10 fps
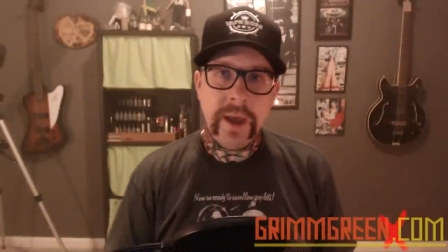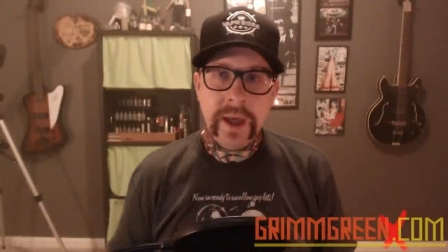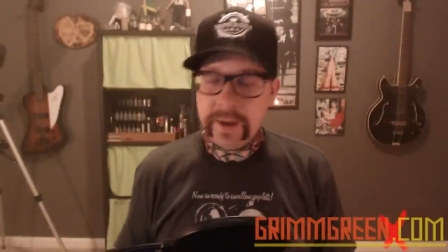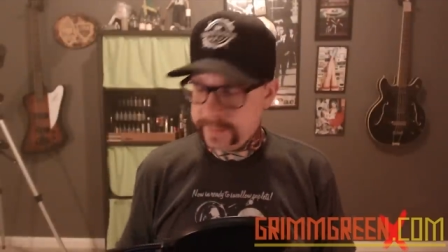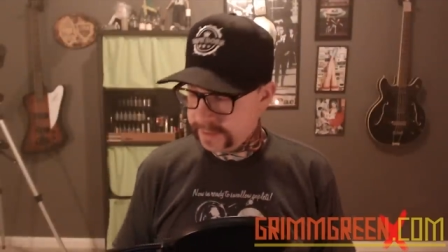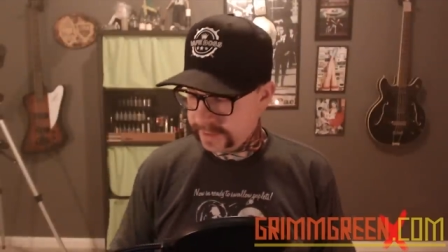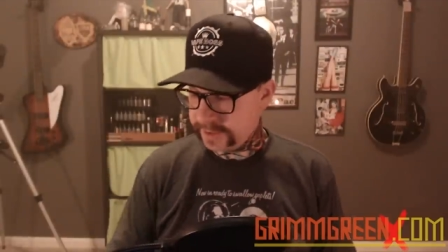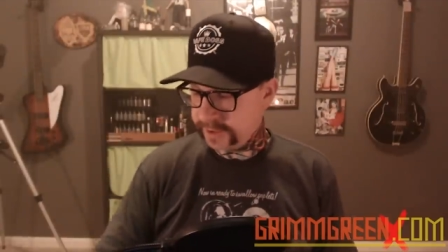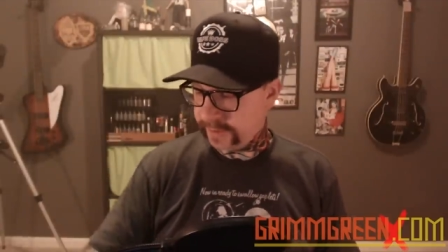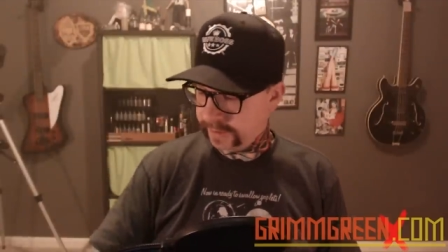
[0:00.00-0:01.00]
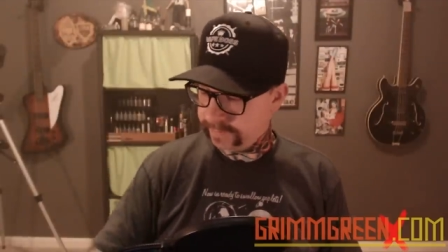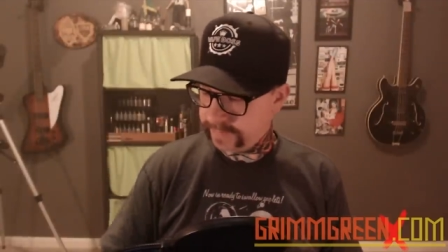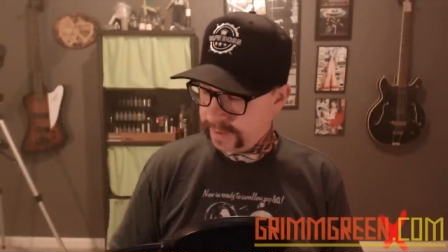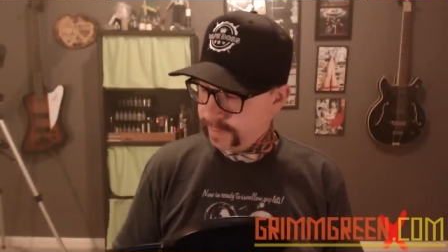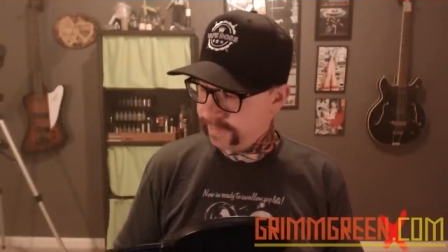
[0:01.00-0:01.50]
and I'm listening to it,
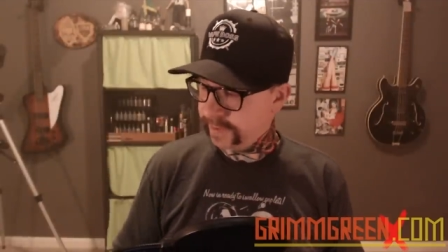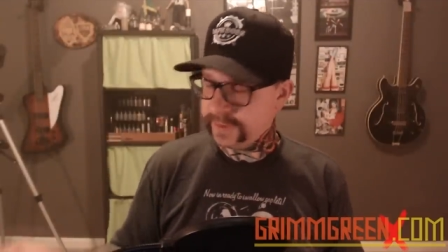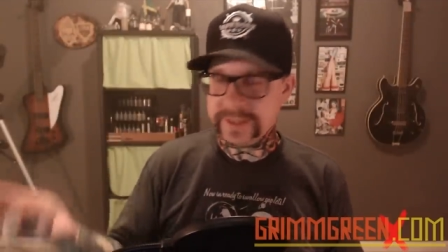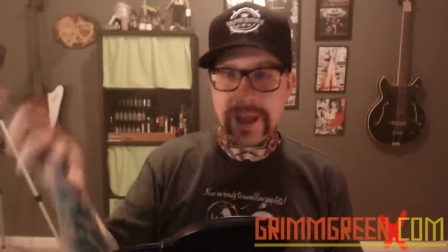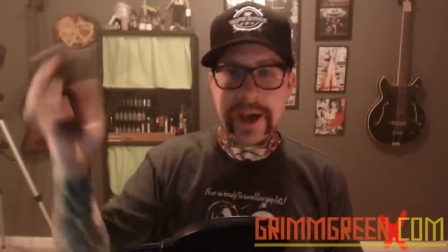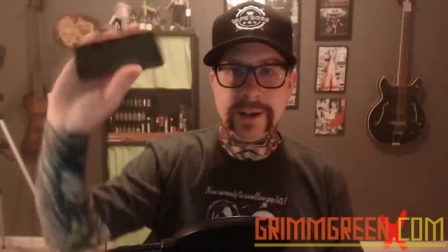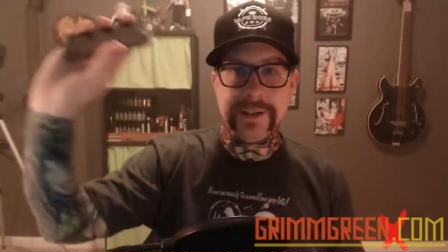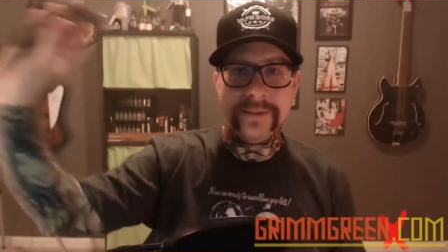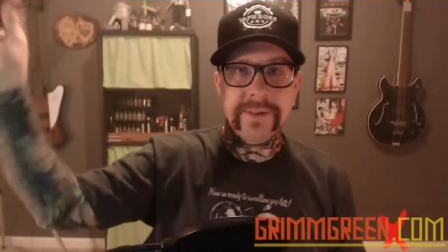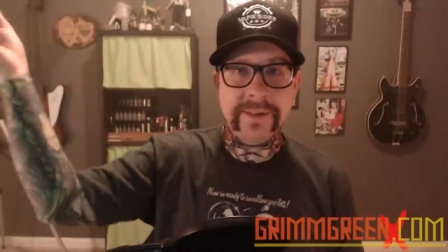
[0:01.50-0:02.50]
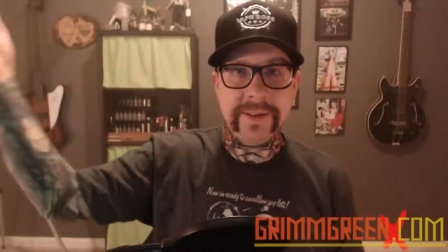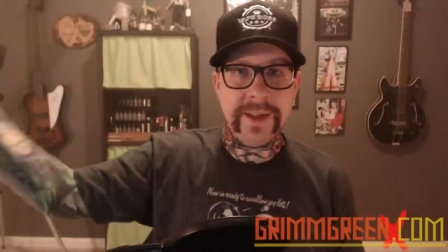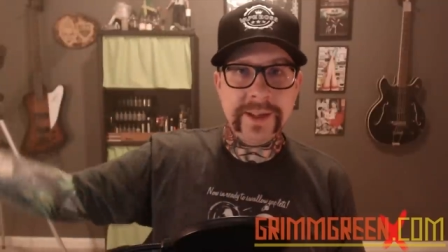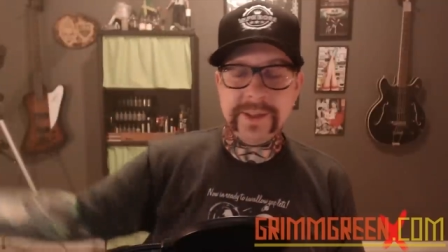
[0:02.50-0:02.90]
and my phone's locked, and it's